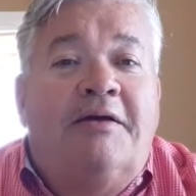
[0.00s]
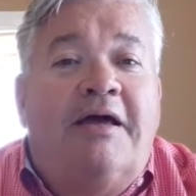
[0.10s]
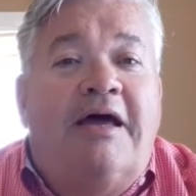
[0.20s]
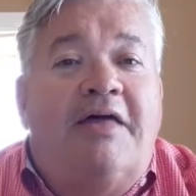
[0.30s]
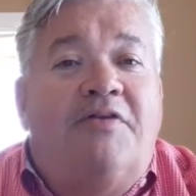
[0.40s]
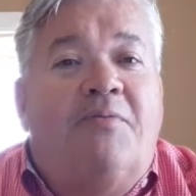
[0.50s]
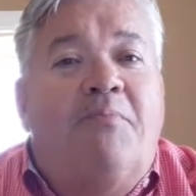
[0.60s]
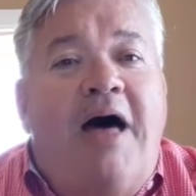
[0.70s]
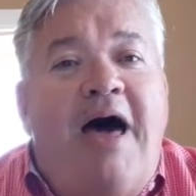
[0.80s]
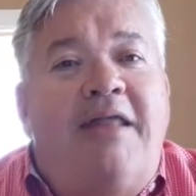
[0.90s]
And they're
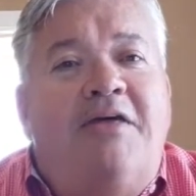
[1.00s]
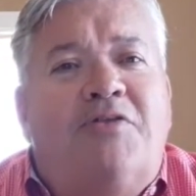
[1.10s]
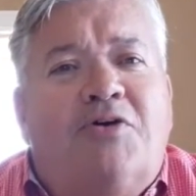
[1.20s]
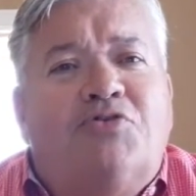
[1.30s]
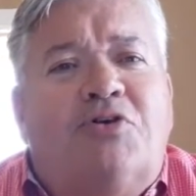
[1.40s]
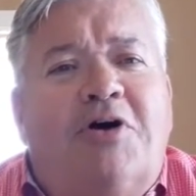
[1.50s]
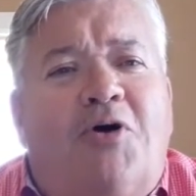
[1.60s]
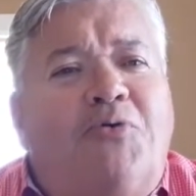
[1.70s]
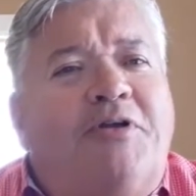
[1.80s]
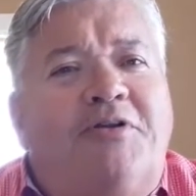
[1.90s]
mining those
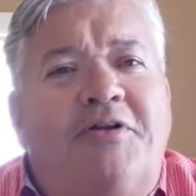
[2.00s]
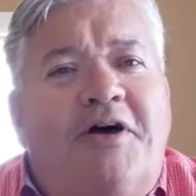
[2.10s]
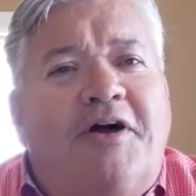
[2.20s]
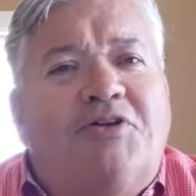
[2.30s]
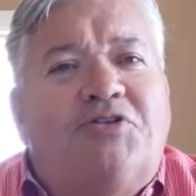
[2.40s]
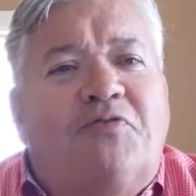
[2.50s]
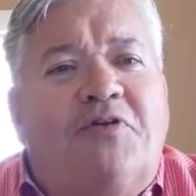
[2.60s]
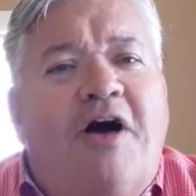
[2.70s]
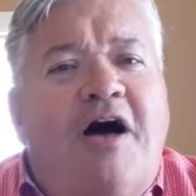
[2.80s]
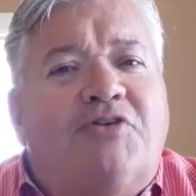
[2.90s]
golden nuggets of
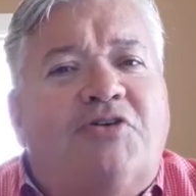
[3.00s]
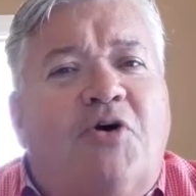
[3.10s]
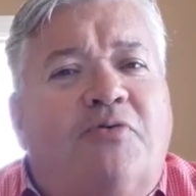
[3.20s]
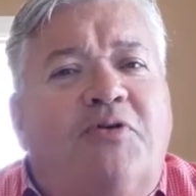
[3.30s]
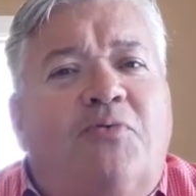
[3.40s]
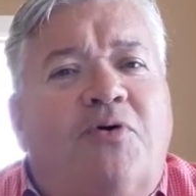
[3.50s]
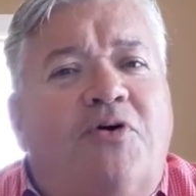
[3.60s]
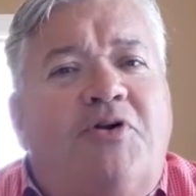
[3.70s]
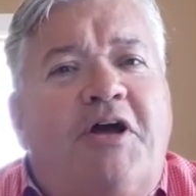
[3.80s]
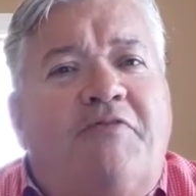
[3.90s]
God's holy
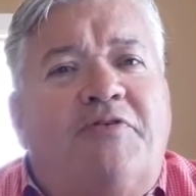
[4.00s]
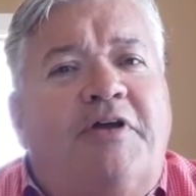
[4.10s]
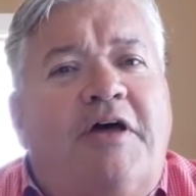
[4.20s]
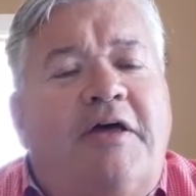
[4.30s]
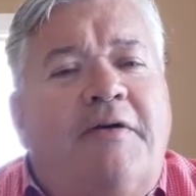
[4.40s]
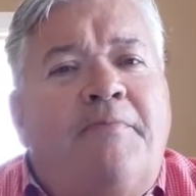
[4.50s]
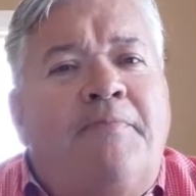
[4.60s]
word every day.